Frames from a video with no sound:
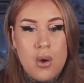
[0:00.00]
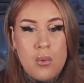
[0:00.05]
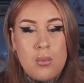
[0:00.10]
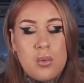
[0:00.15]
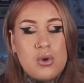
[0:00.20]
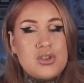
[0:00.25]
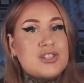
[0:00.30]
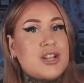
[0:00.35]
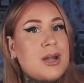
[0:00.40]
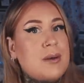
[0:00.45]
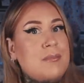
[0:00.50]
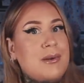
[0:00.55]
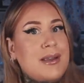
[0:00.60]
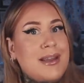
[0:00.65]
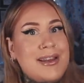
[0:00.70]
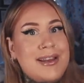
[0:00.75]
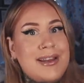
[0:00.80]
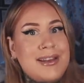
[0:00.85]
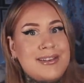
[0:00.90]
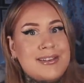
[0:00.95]
was
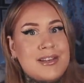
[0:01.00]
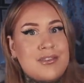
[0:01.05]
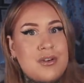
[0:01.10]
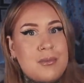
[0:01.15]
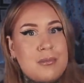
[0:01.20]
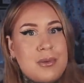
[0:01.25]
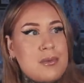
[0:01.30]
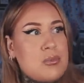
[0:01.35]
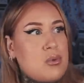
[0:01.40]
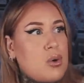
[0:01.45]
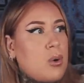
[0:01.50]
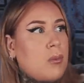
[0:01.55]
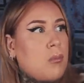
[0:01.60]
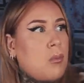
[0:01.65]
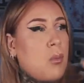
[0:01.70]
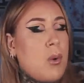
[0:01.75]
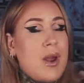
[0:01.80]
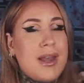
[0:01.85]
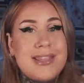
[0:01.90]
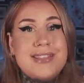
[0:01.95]
completely different. People
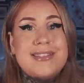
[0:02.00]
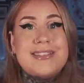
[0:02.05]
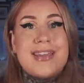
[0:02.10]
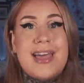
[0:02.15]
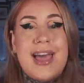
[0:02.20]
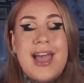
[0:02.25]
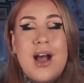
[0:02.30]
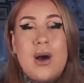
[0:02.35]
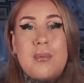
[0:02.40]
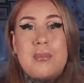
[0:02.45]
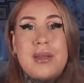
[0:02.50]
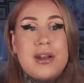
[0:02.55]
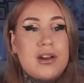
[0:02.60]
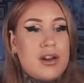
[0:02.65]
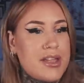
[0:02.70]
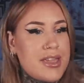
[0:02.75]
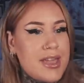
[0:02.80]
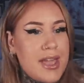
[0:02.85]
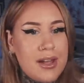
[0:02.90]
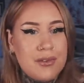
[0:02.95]
were willing to help, being
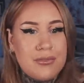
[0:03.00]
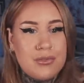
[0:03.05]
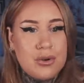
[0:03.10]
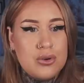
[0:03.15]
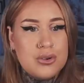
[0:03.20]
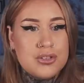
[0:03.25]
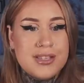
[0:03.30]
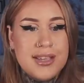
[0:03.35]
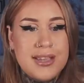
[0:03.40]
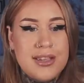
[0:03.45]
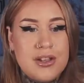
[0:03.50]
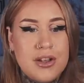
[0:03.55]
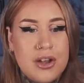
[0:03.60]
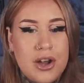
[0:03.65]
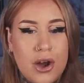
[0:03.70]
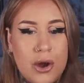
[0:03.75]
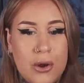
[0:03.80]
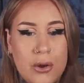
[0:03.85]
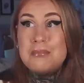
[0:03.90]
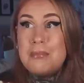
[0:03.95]
like, yeah, of course, here you
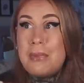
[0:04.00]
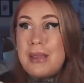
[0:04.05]
go.